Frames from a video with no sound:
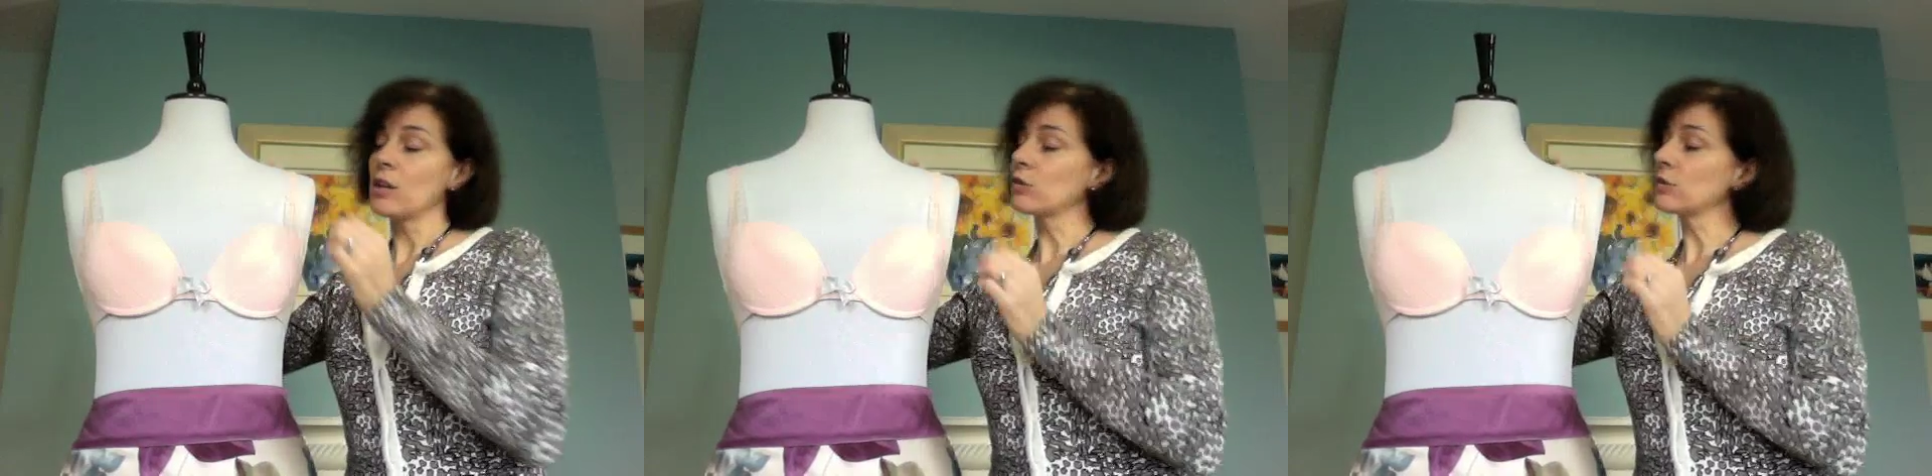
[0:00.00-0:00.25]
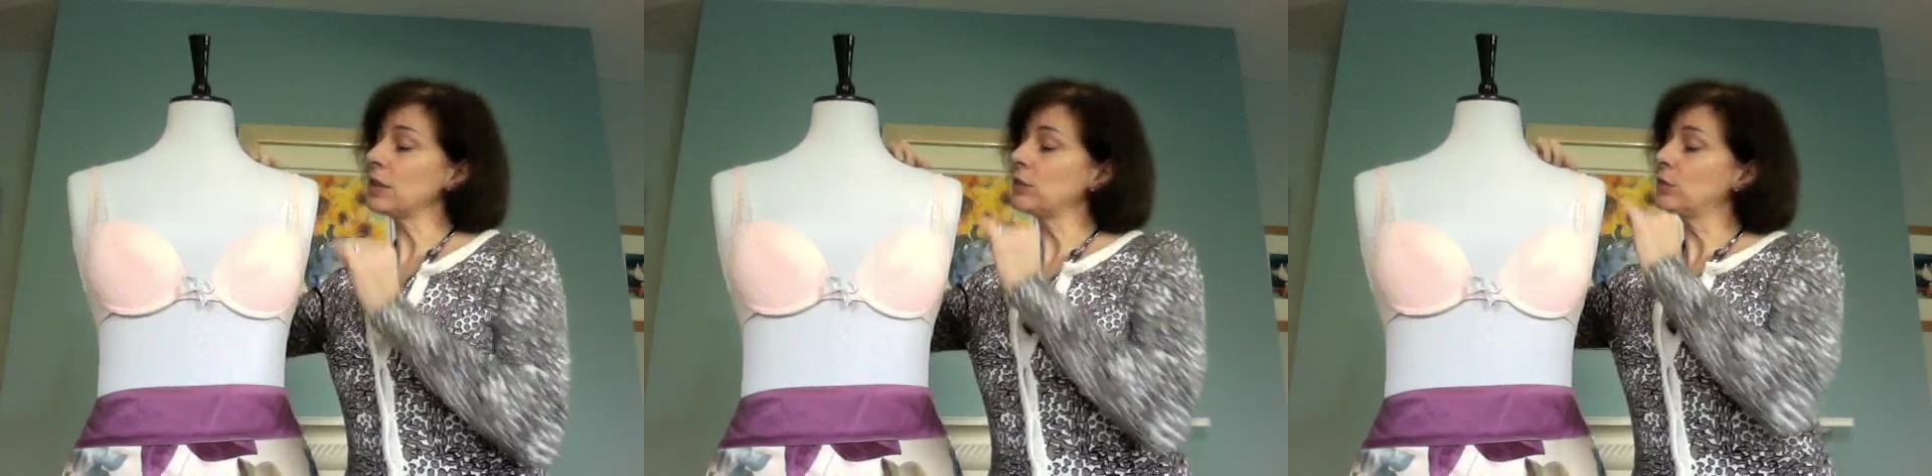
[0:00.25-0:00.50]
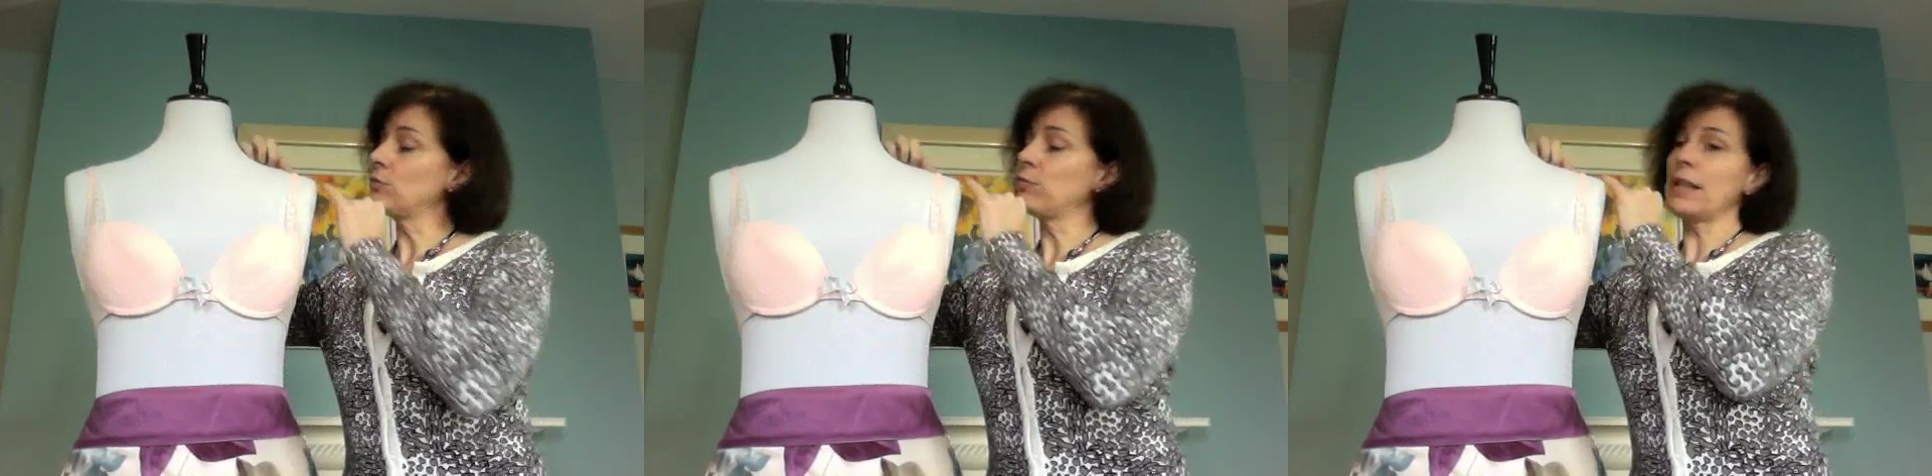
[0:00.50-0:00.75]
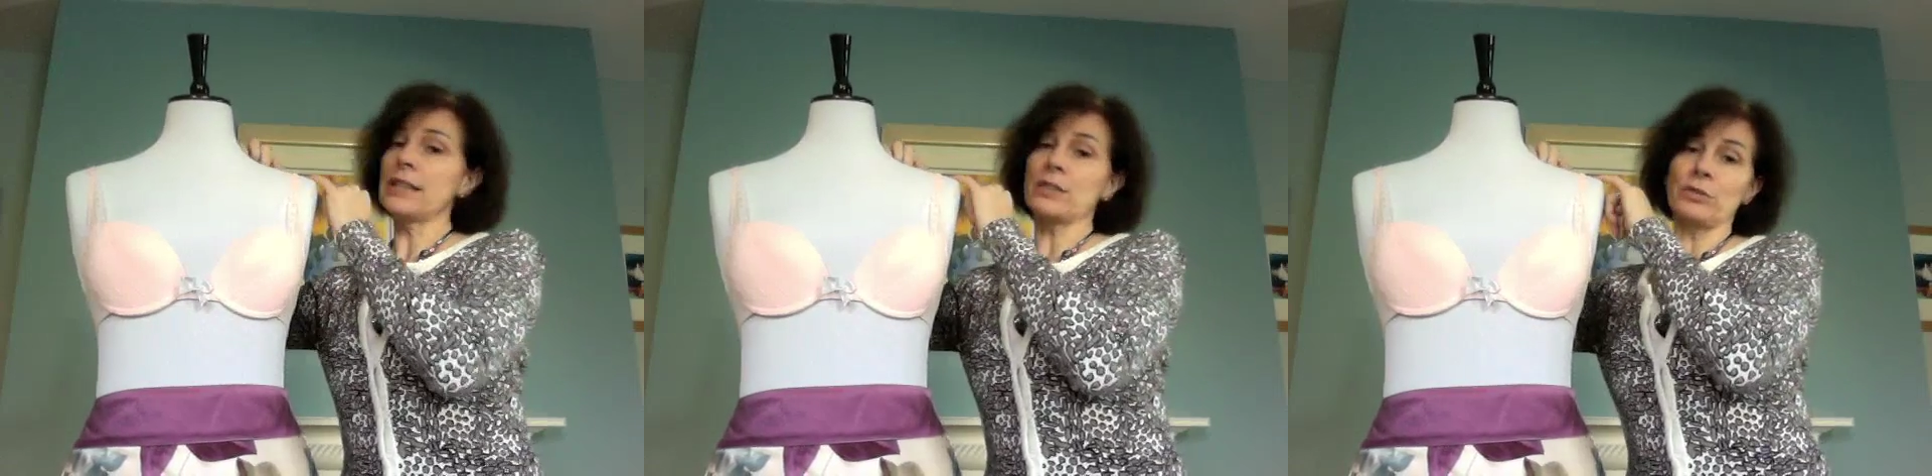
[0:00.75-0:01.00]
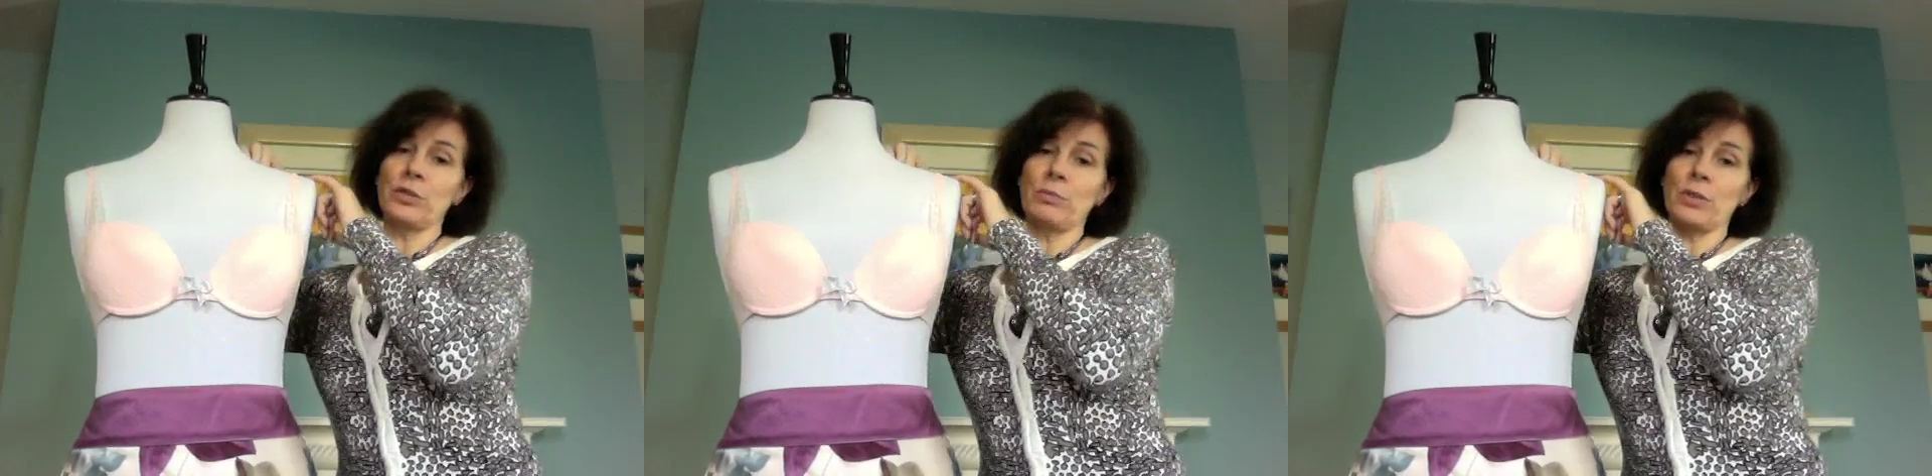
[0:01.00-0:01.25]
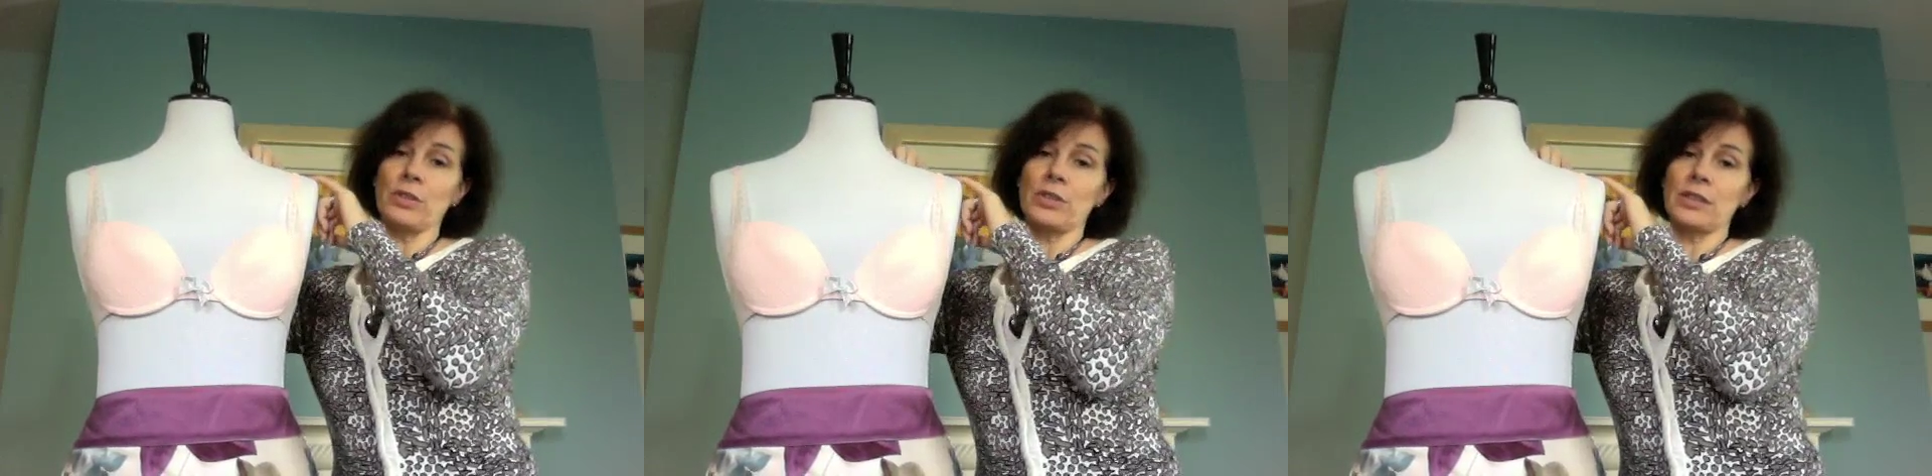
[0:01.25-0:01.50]
so that the weight of your
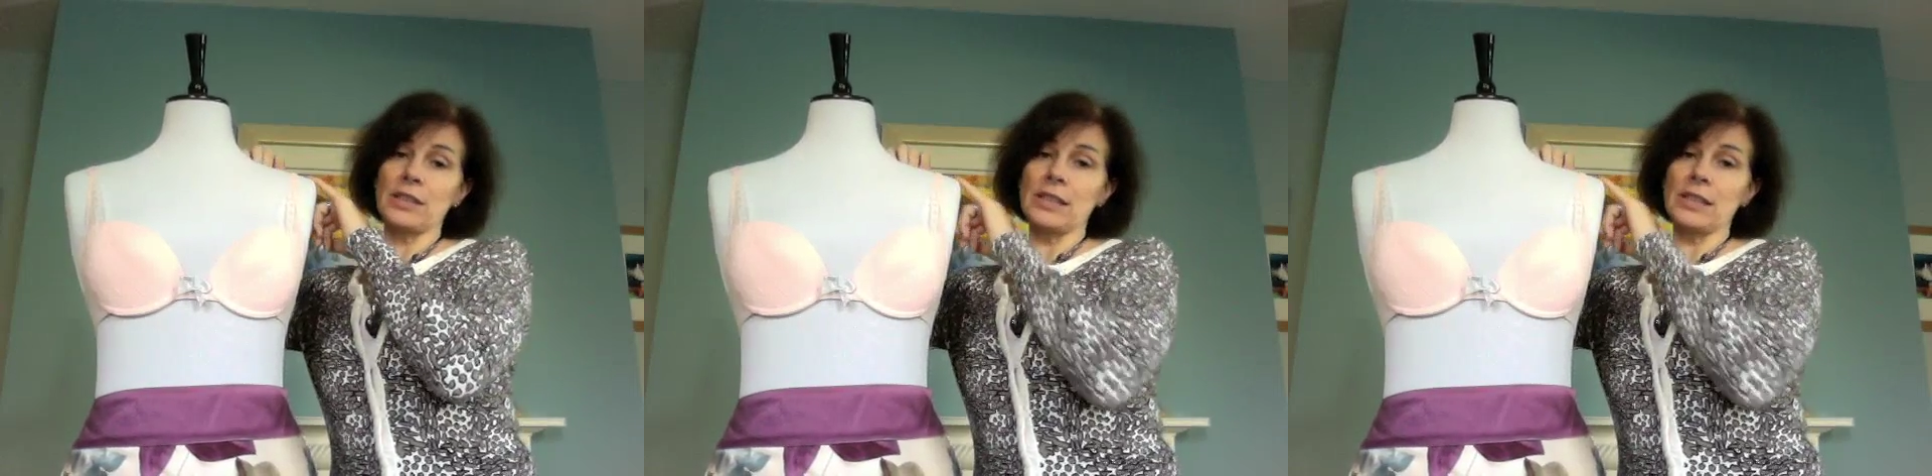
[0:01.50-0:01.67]
bust